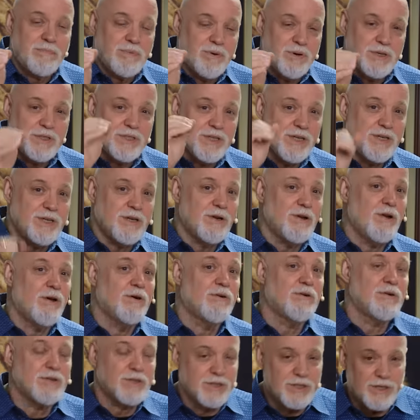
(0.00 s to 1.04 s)
puts in your
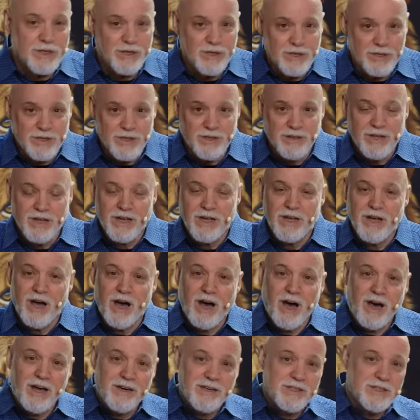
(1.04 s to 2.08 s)
local church and that
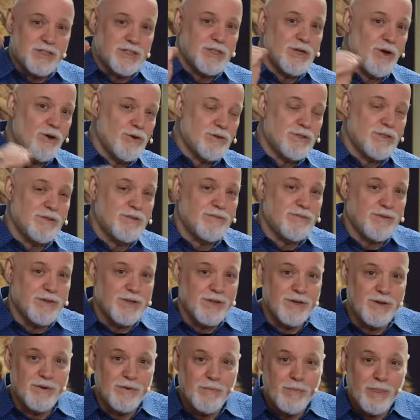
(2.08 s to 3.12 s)
God has chosen for
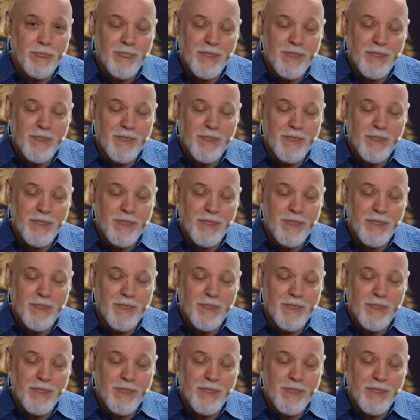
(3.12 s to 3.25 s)
you,